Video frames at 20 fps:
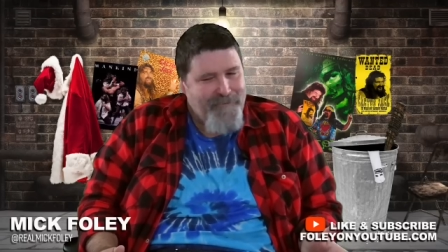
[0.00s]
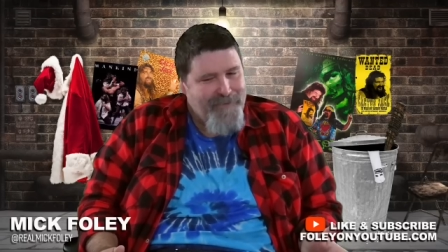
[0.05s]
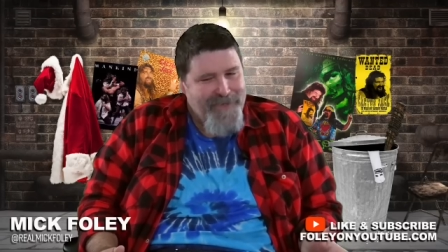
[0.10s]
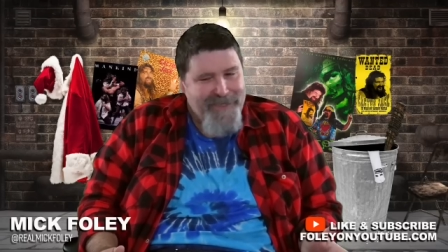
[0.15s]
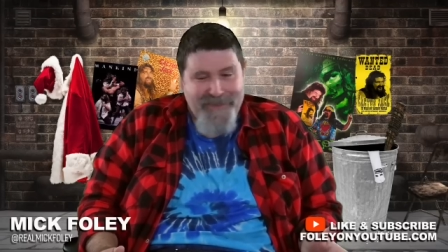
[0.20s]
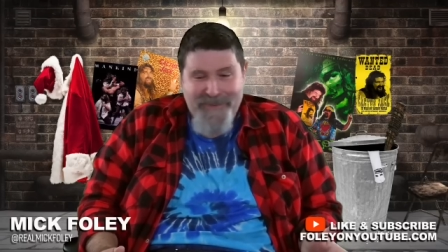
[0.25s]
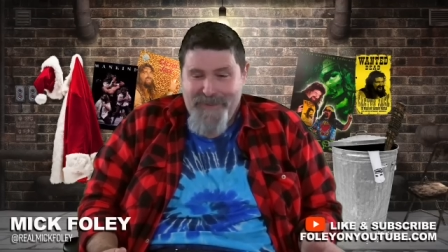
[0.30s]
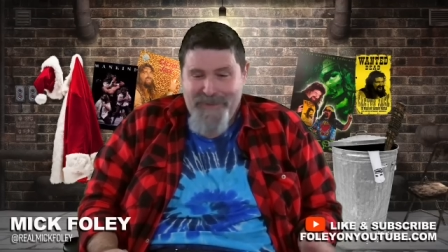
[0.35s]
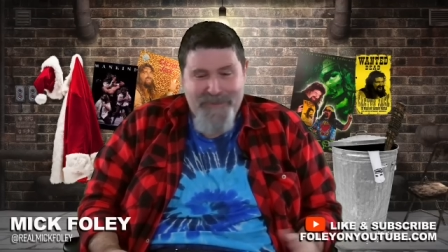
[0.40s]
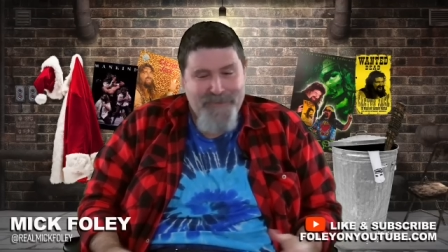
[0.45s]

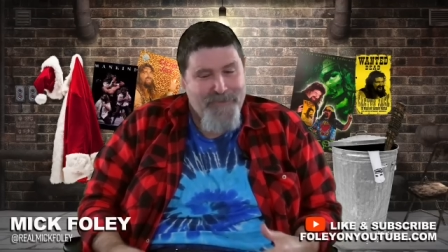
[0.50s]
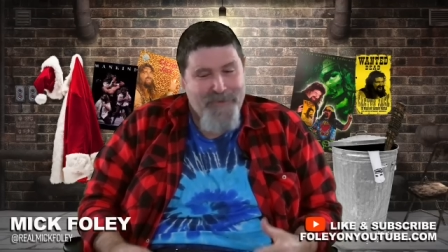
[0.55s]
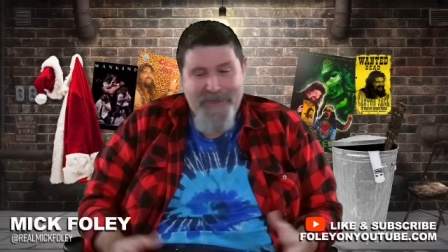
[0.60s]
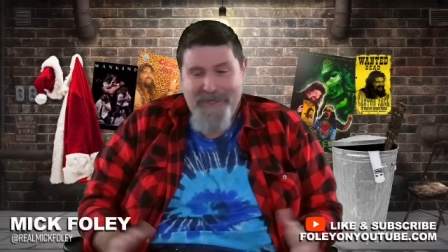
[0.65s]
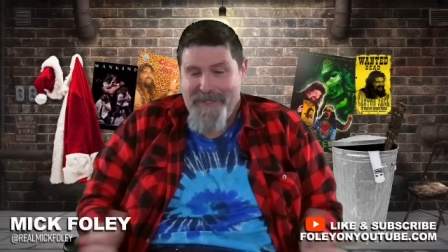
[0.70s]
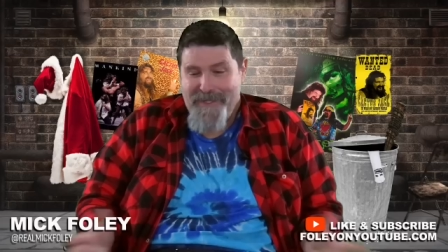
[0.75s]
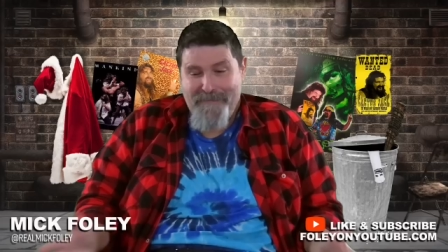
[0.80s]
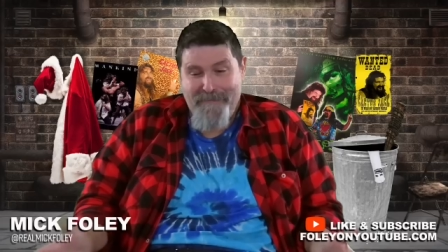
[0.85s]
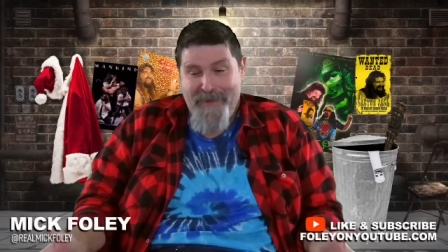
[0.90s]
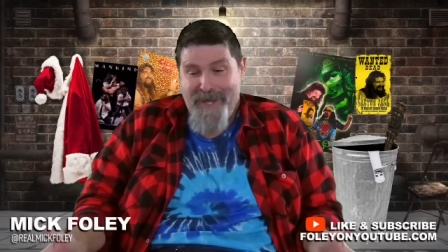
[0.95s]
This is one
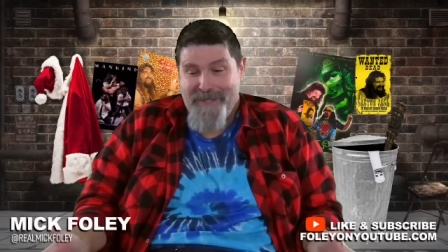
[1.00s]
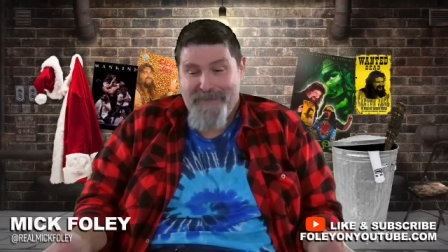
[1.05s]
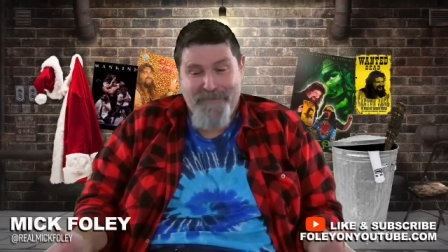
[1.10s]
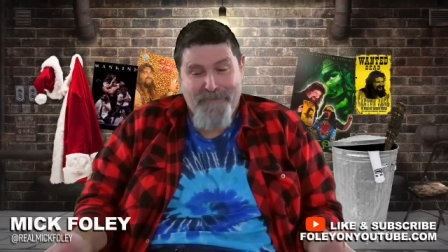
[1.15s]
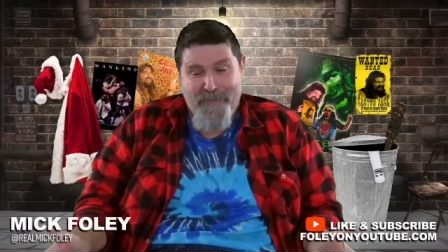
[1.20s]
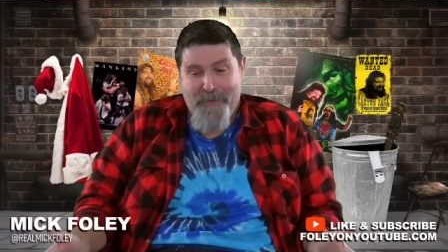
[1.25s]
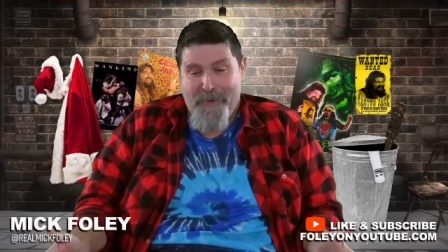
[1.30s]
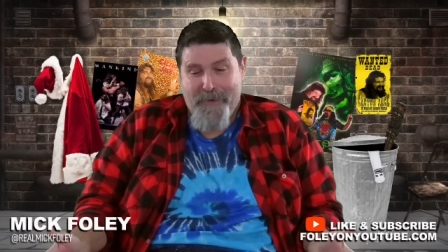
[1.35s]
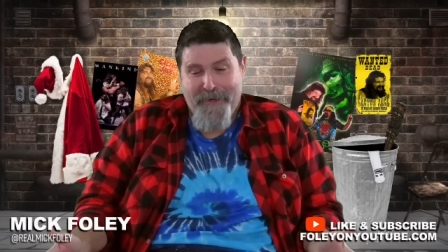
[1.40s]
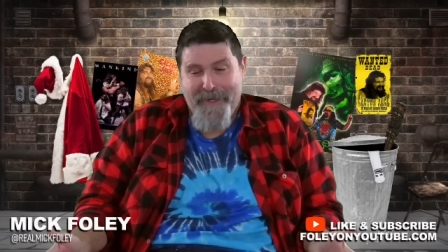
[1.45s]
of the best
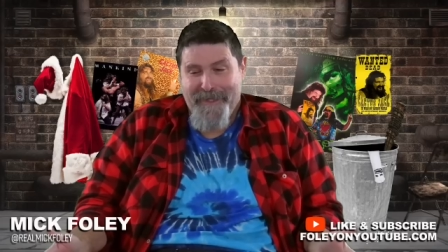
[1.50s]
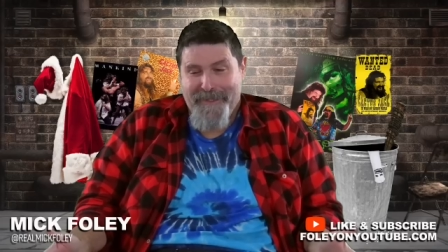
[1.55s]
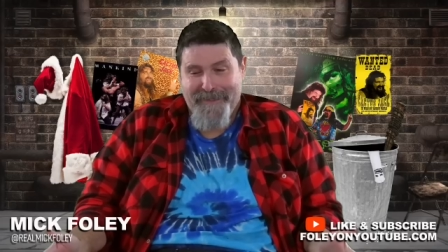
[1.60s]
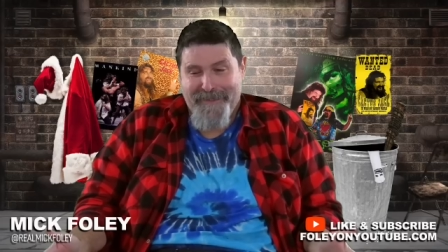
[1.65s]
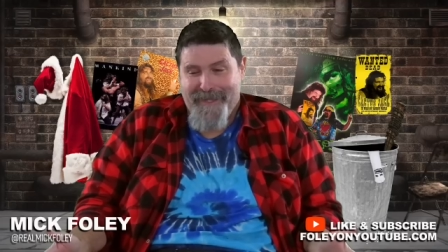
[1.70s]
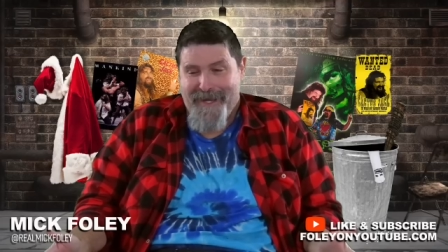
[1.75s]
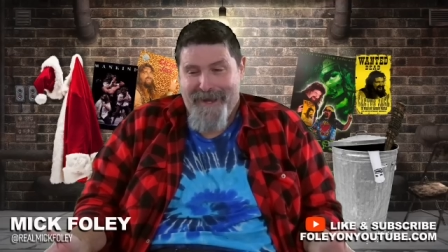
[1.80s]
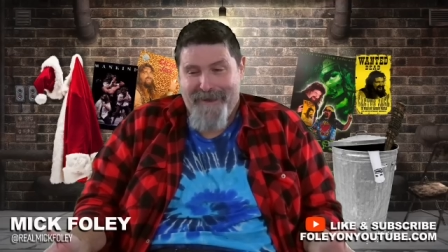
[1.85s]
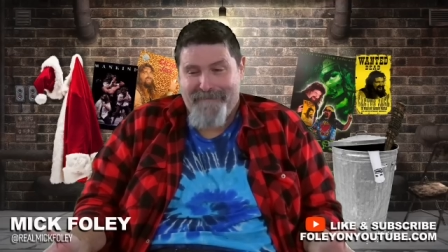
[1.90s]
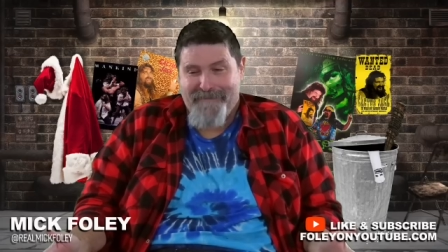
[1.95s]
bargains
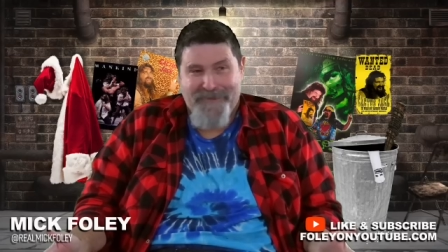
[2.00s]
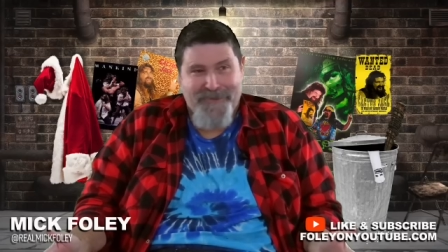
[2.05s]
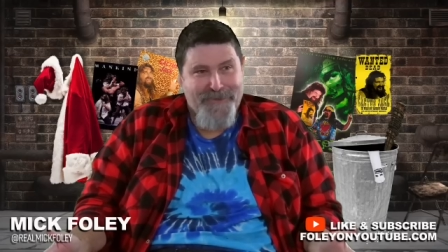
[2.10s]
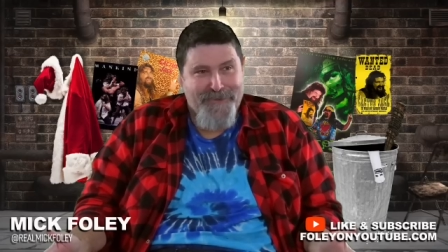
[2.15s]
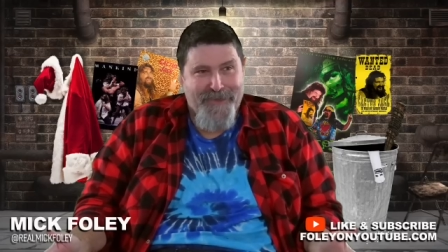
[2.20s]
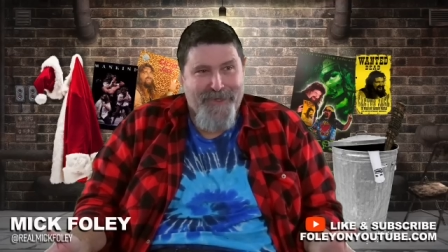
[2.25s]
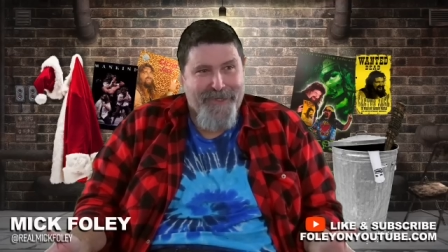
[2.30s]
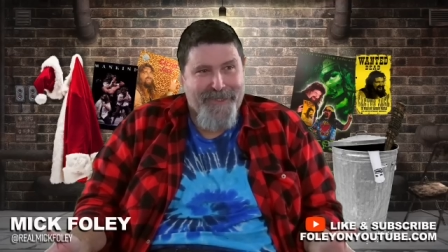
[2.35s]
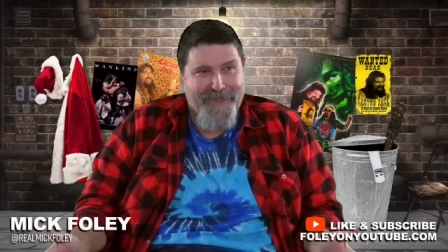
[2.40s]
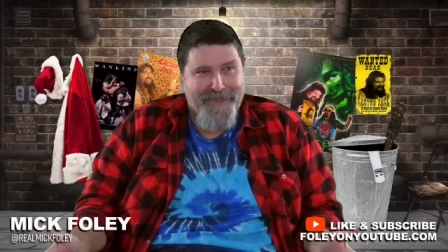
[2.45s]
I ever
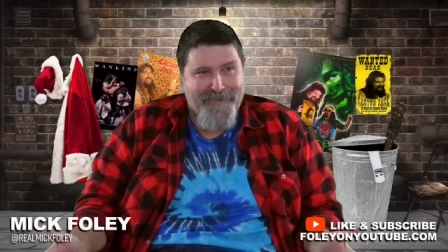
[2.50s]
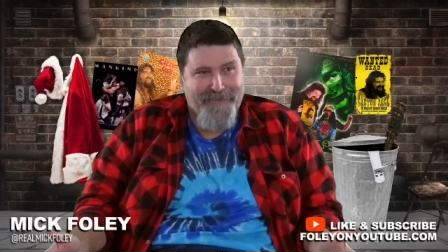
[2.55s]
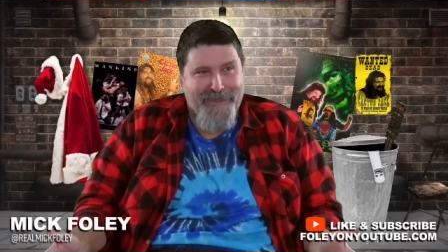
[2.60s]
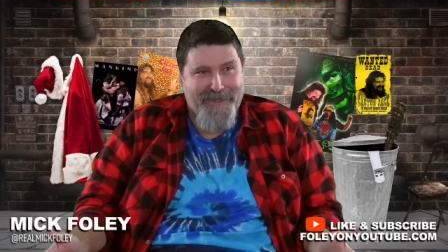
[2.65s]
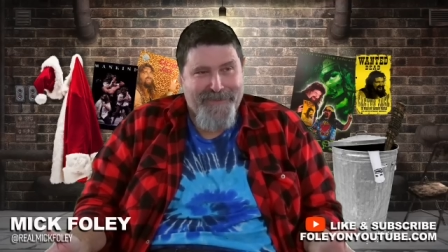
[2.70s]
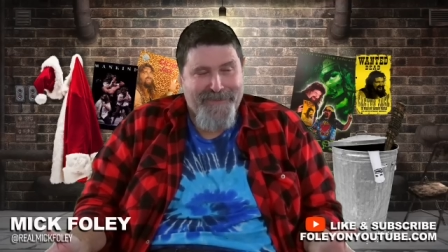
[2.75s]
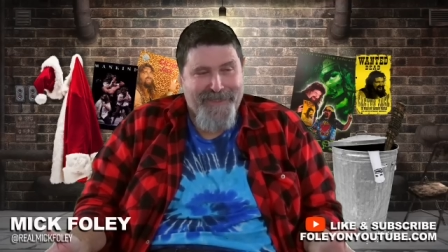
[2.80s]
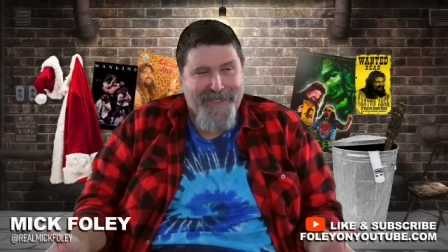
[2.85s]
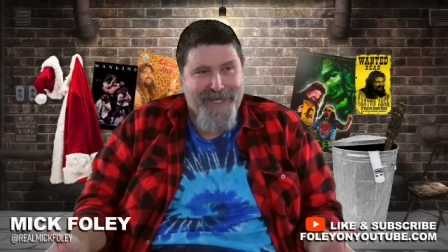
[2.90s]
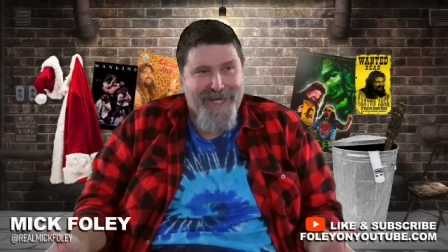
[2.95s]
struck in
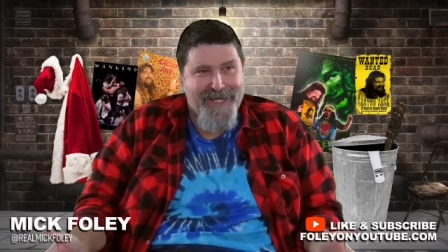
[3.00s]
wrestling.